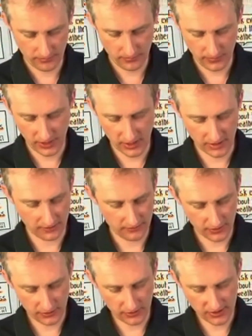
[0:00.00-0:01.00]
Yeah,
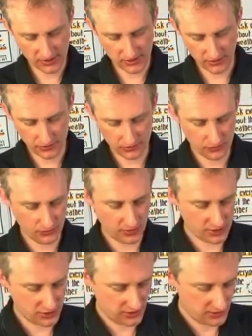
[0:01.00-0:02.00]
no, there's not a new
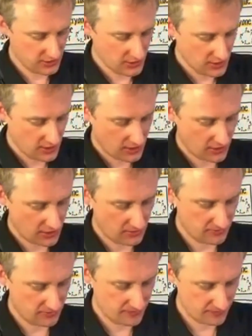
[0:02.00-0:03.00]
question.
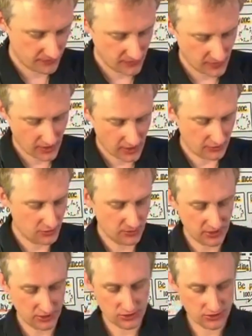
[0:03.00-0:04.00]
How do you
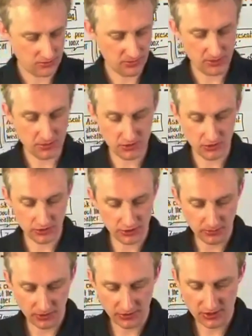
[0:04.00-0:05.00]
manage people talking
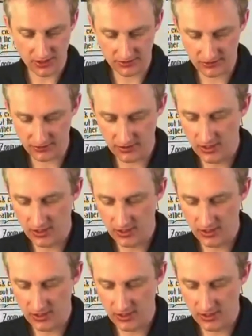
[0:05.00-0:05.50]
about each other?